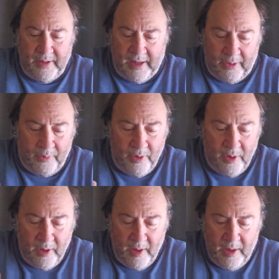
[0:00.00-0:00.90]
Now,
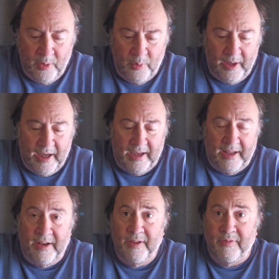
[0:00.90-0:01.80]
we
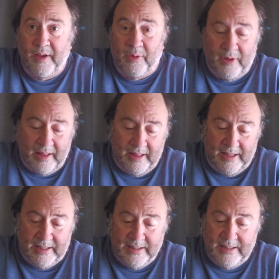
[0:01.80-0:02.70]
had found
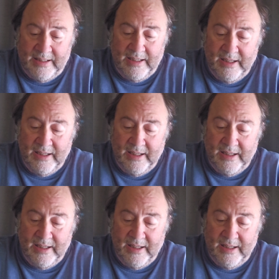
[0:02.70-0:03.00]
this.